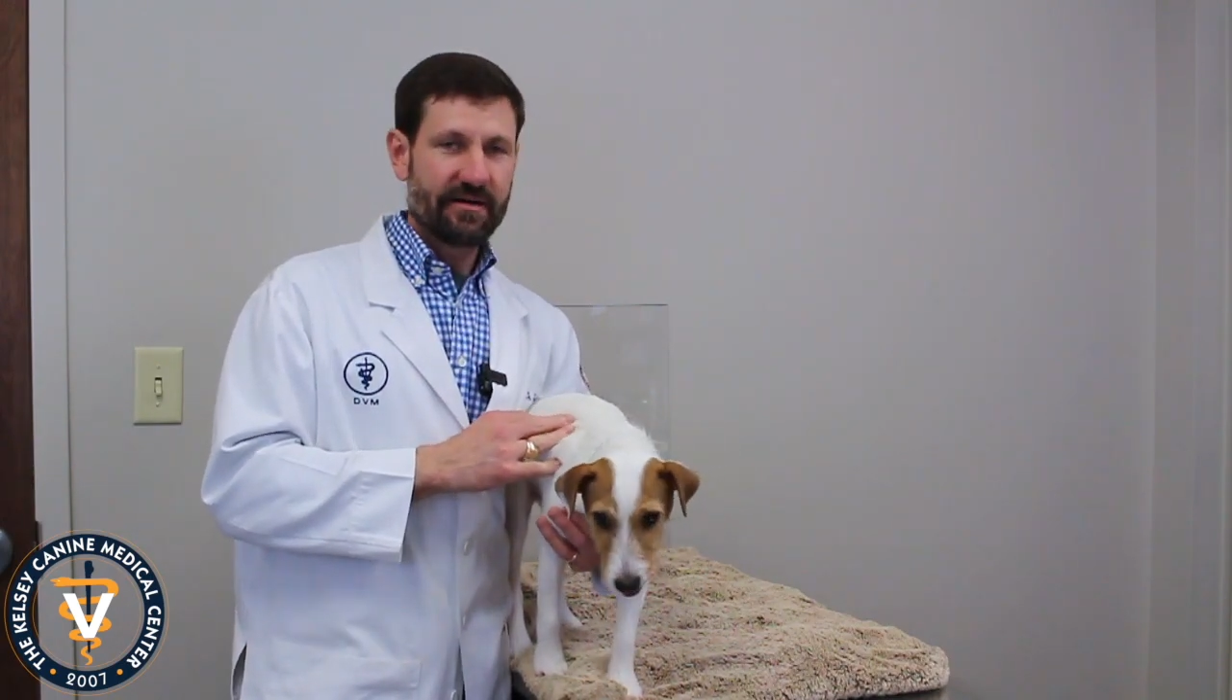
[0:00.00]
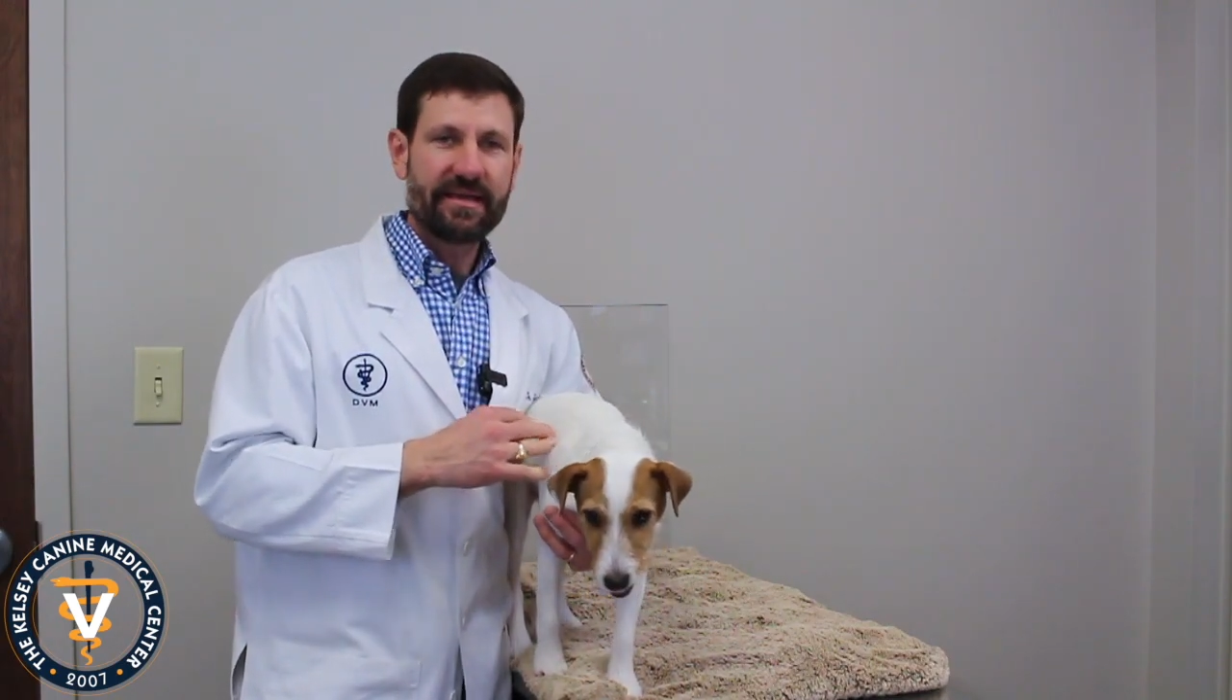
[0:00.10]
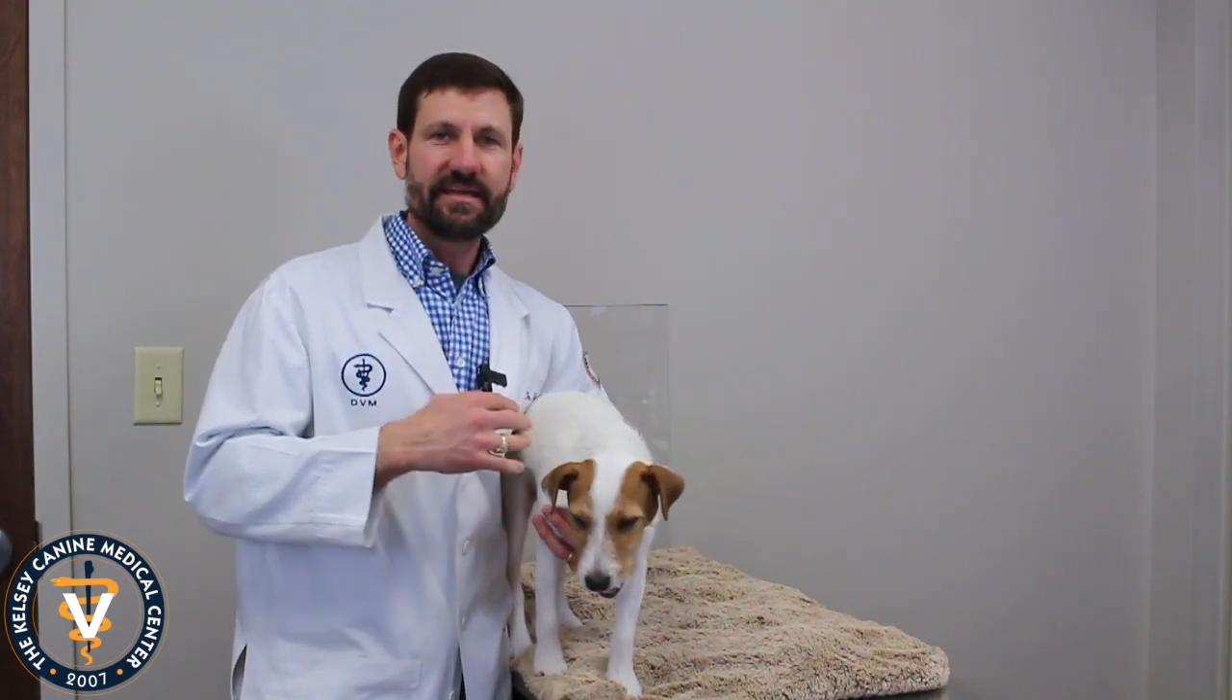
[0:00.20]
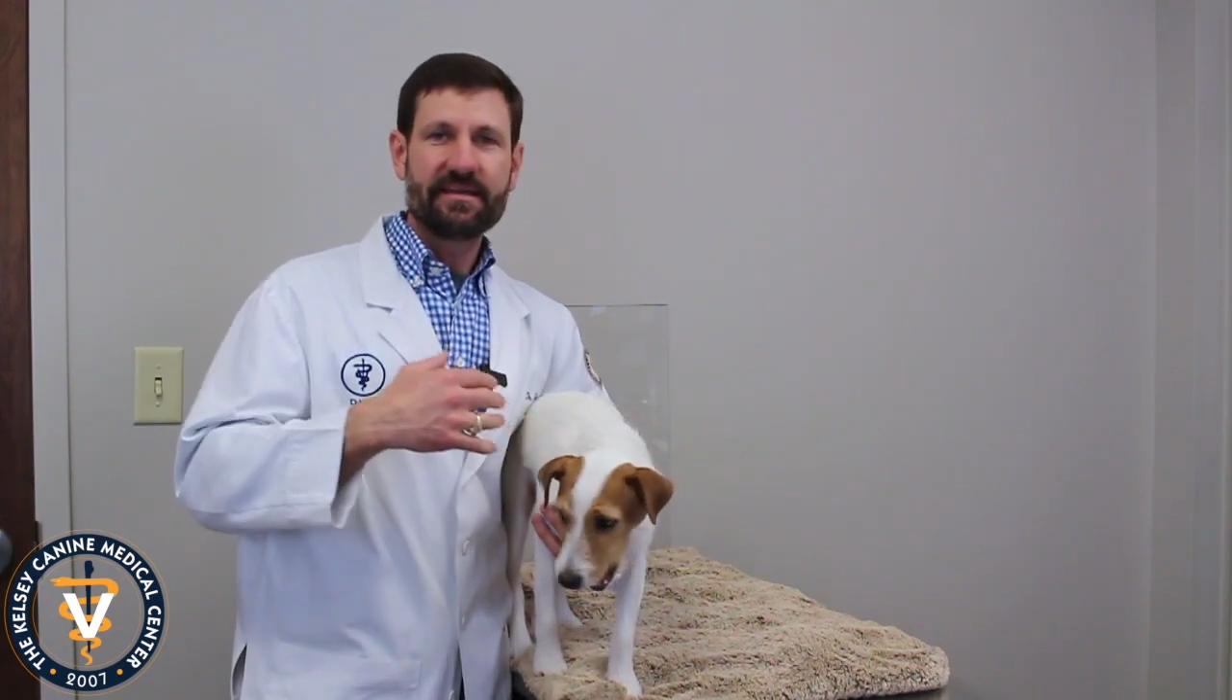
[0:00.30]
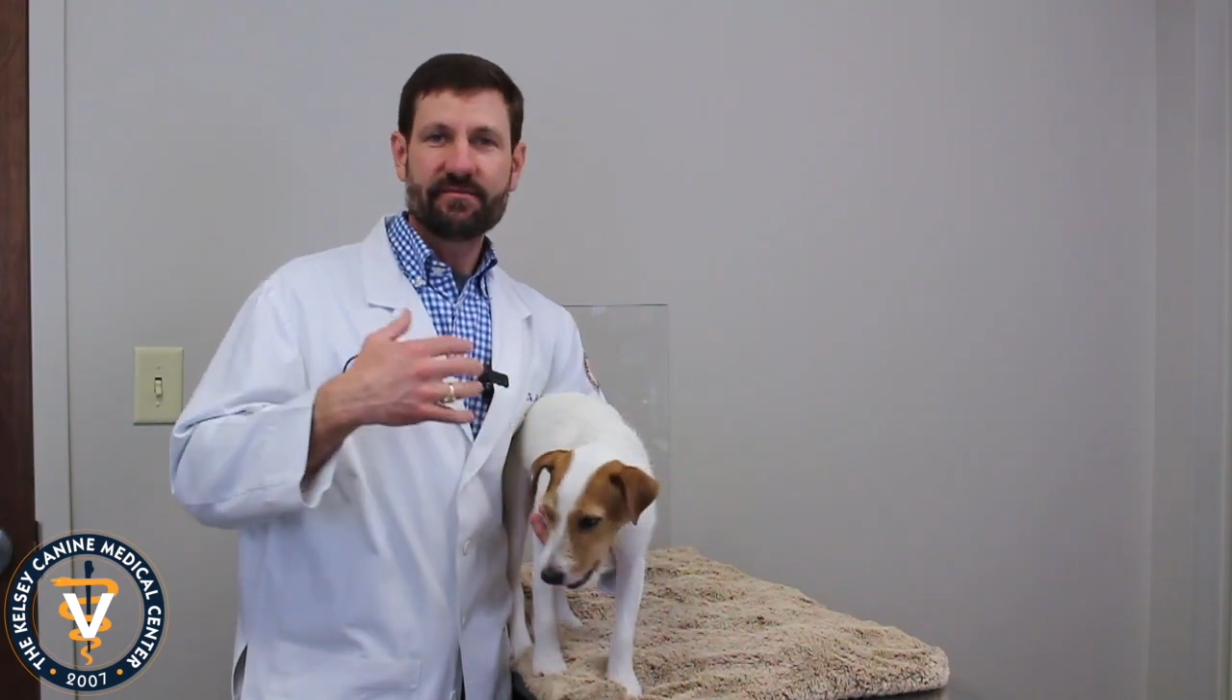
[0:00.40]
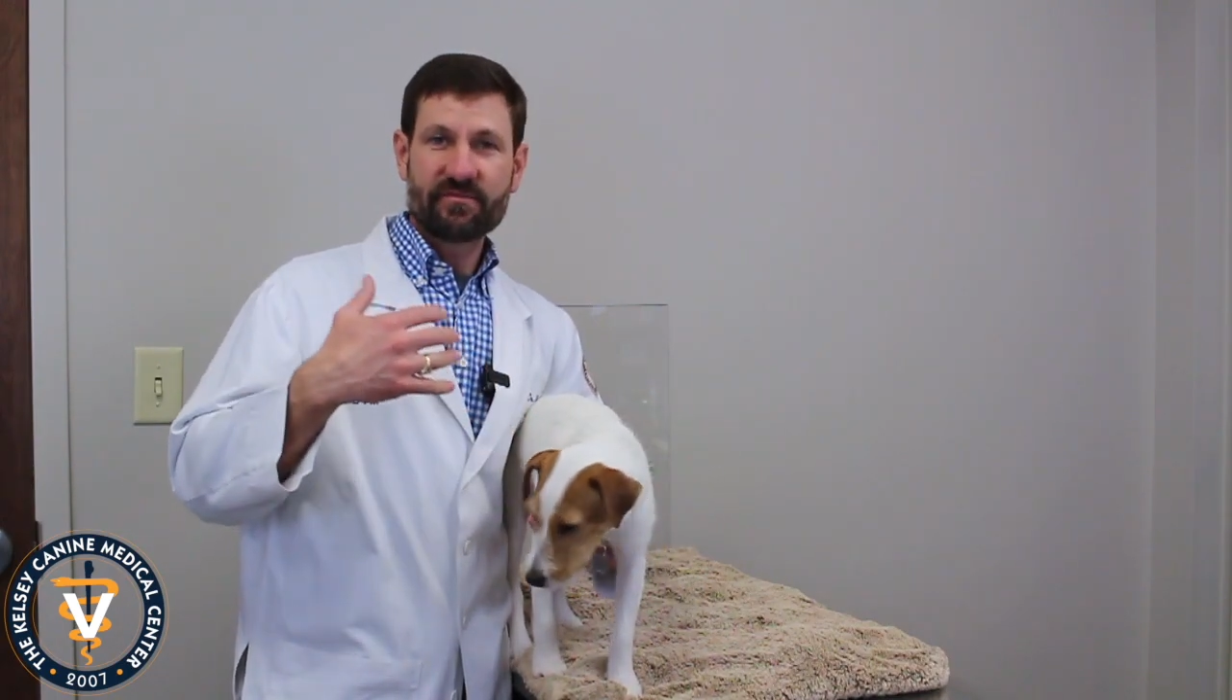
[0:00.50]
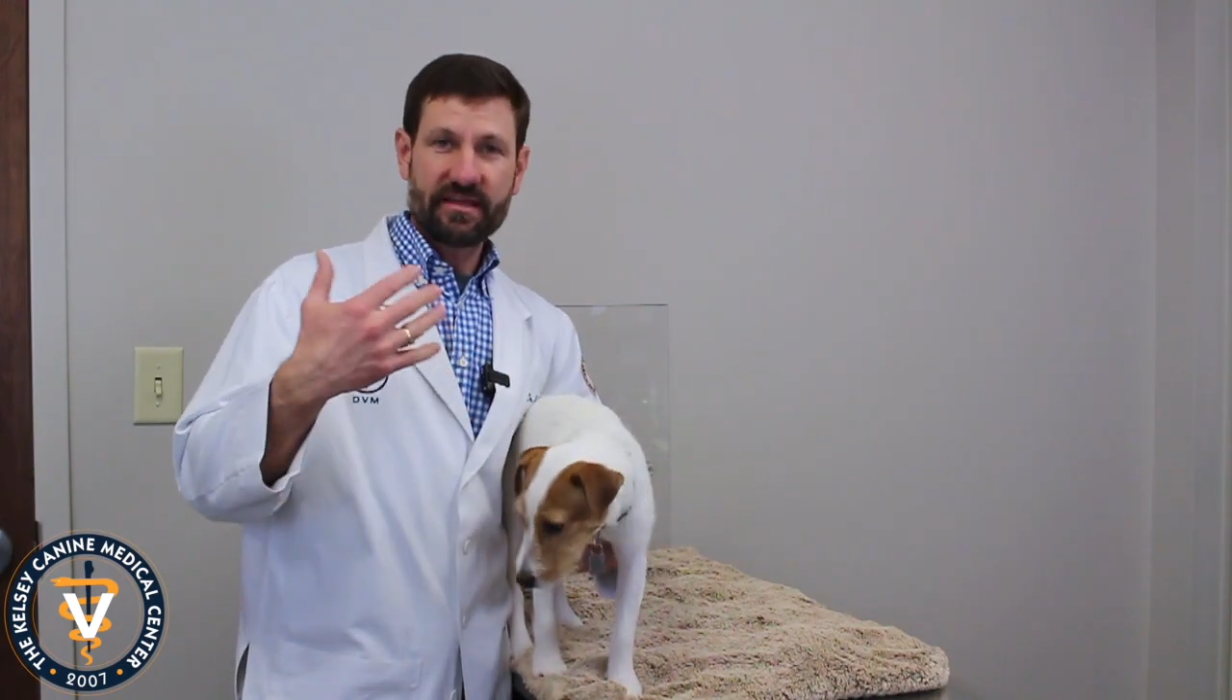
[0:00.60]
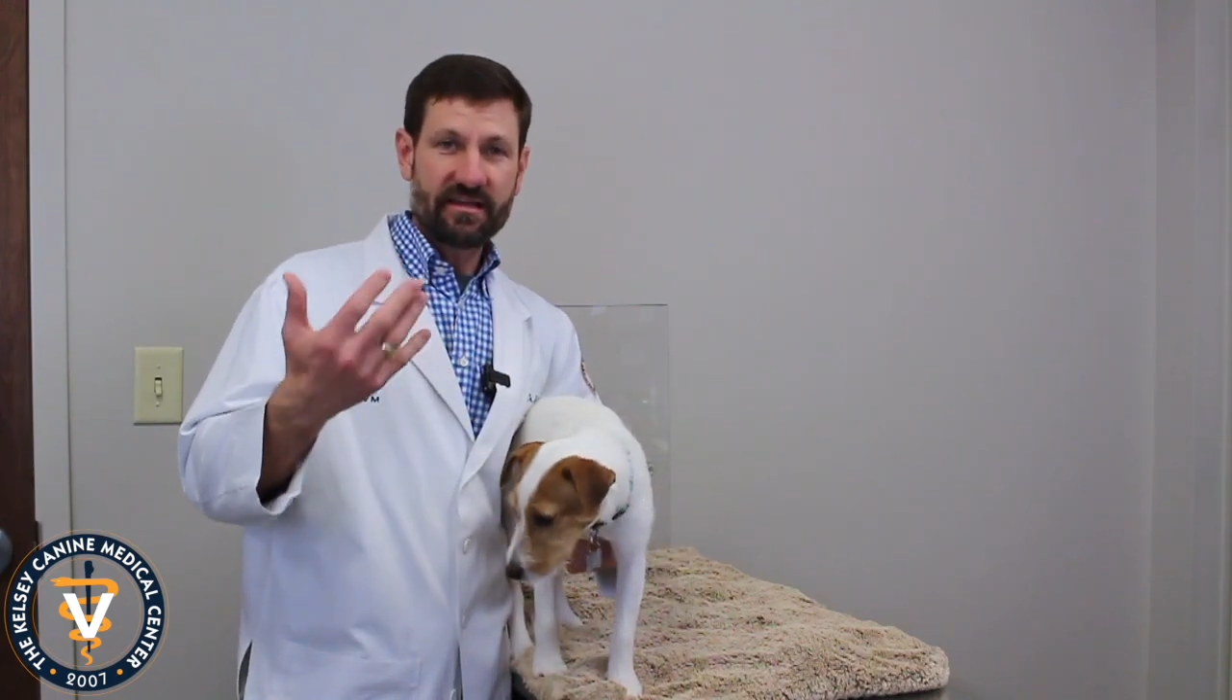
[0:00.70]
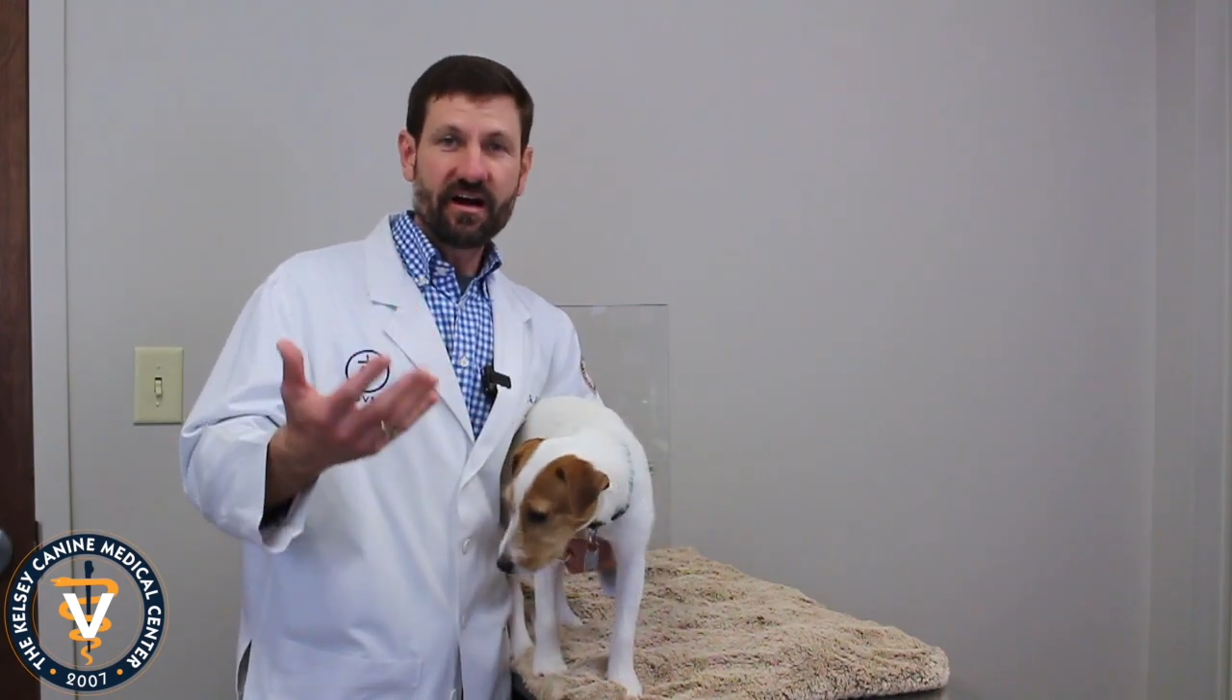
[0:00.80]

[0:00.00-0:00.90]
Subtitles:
they